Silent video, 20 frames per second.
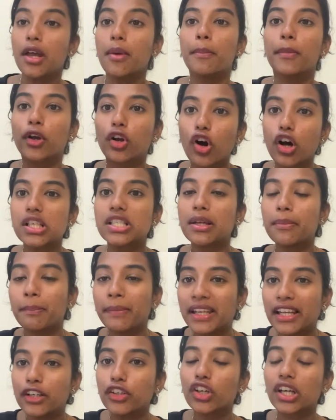because the
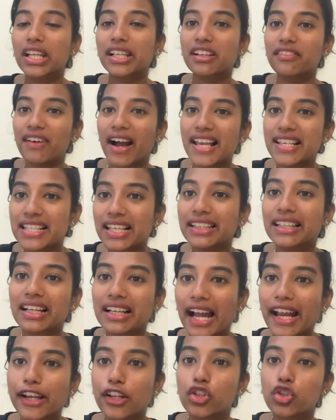minute you're revising the
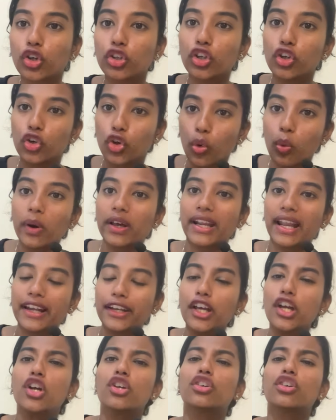guidance on the lower end,